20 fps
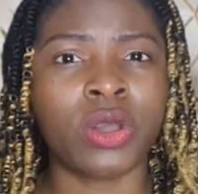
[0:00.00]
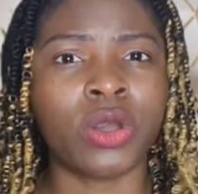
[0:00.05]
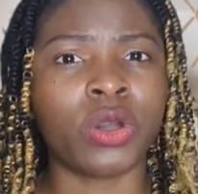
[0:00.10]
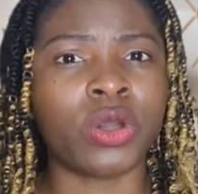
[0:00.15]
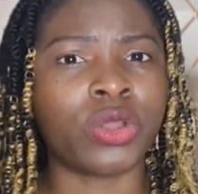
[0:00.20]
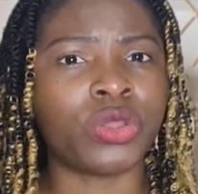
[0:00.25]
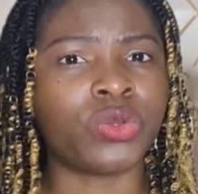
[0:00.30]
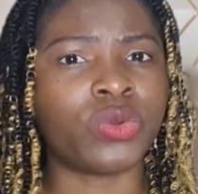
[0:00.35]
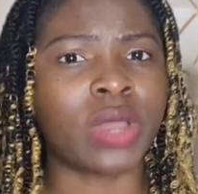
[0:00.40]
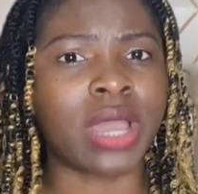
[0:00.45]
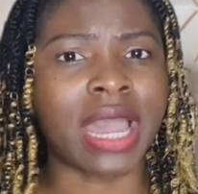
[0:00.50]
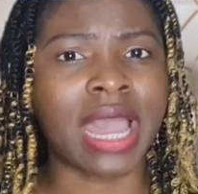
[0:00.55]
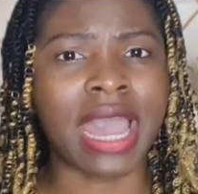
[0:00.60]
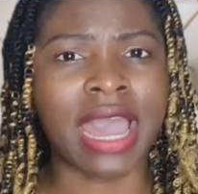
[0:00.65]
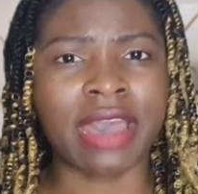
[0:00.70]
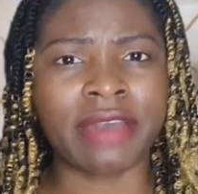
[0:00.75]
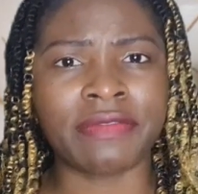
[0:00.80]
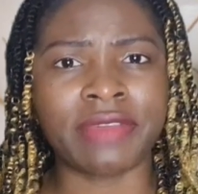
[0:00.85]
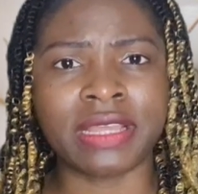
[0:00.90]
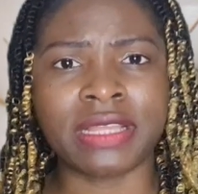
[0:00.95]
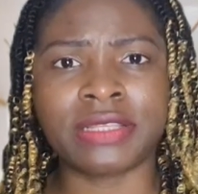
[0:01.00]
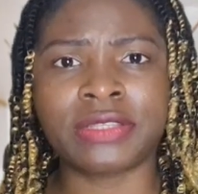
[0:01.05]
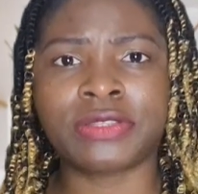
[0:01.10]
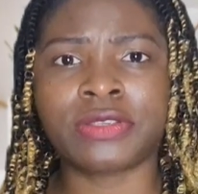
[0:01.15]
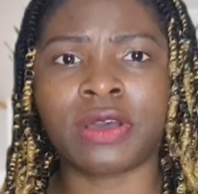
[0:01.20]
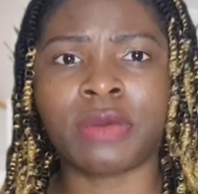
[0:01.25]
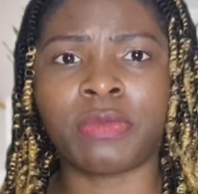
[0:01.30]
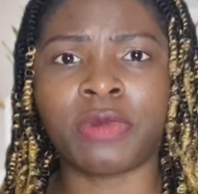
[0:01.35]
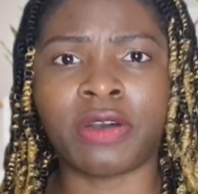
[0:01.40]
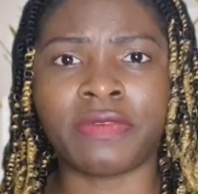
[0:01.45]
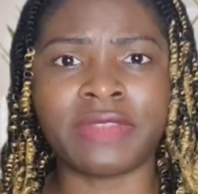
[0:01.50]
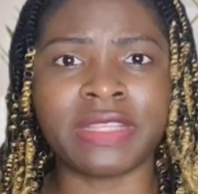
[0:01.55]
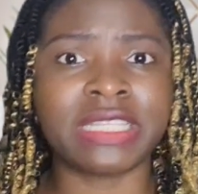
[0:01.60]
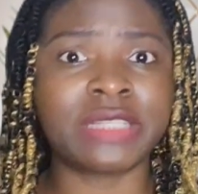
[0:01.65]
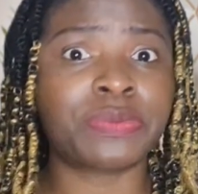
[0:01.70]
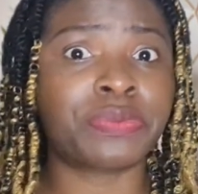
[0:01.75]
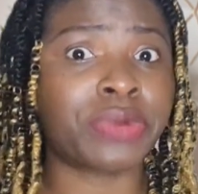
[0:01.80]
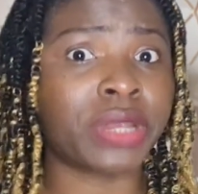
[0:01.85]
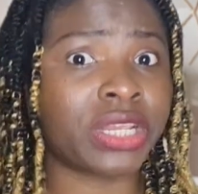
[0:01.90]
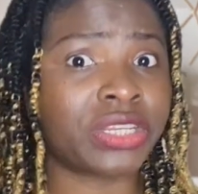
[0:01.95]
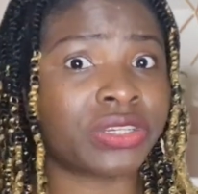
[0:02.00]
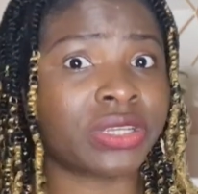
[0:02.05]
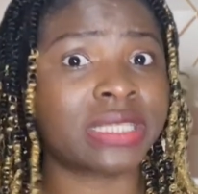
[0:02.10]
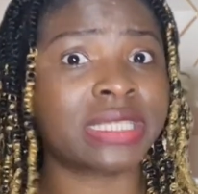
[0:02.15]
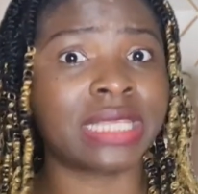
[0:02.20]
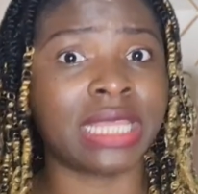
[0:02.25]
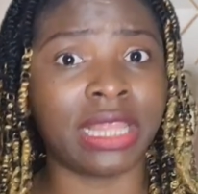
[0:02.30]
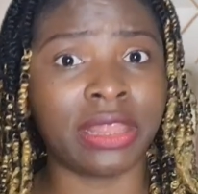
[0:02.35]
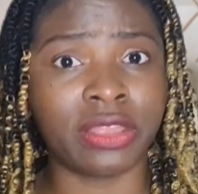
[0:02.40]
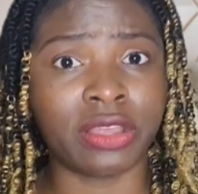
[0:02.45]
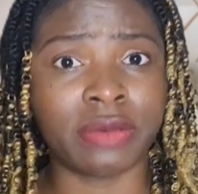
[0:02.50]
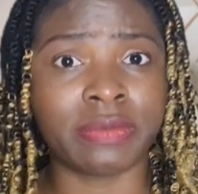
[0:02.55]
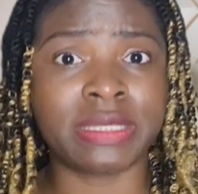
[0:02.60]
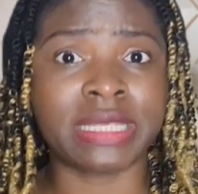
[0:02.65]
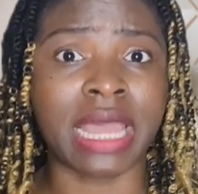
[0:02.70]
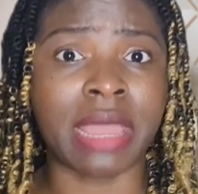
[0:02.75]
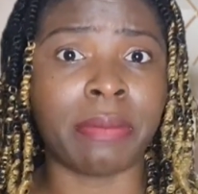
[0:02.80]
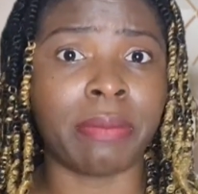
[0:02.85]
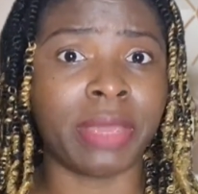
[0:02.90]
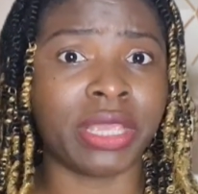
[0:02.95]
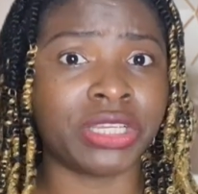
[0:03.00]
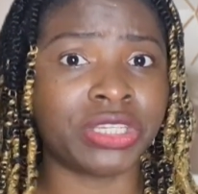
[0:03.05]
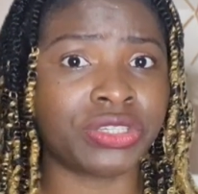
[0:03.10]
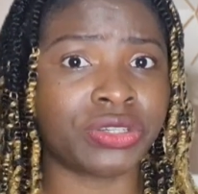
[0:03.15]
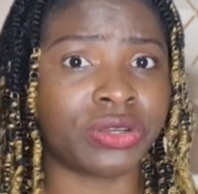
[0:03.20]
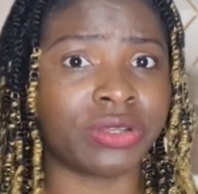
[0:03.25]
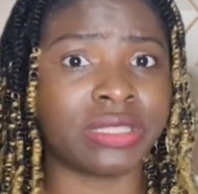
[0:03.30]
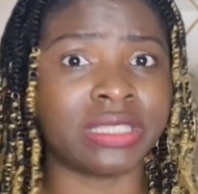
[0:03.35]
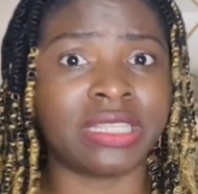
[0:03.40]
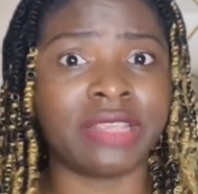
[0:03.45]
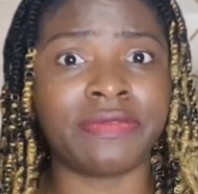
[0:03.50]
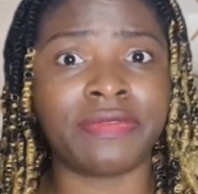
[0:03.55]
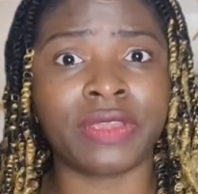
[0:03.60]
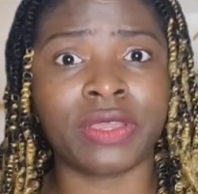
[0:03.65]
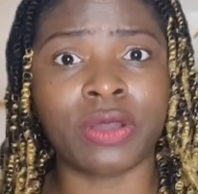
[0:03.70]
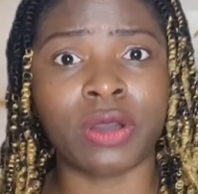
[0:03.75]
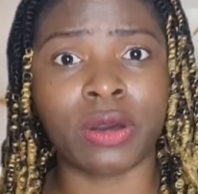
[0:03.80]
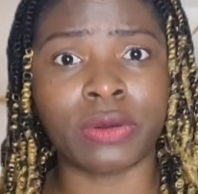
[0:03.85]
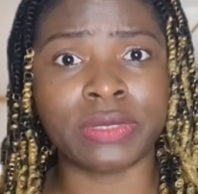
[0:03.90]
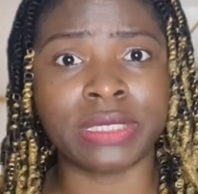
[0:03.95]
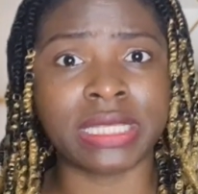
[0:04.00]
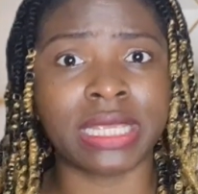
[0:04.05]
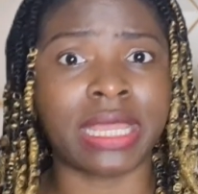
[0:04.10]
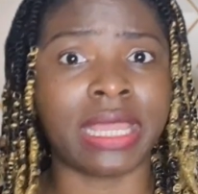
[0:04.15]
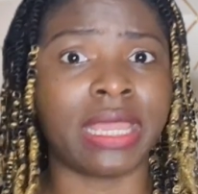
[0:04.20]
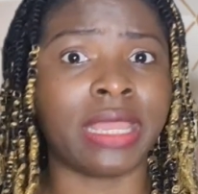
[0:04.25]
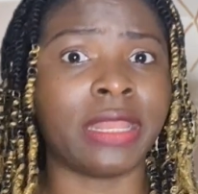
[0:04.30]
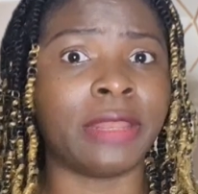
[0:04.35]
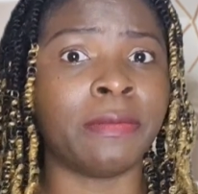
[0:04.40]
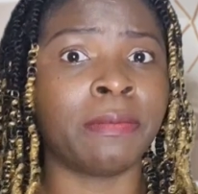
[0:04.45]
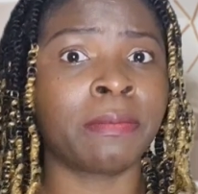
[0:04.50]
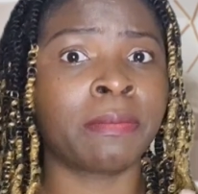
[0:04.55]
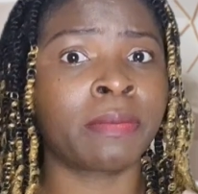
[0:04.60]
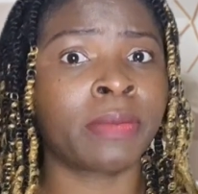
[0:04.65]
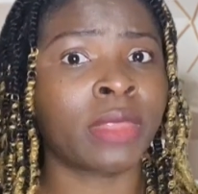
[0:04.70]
or you are having some of these pressure symptoms I mentioned, difficulty in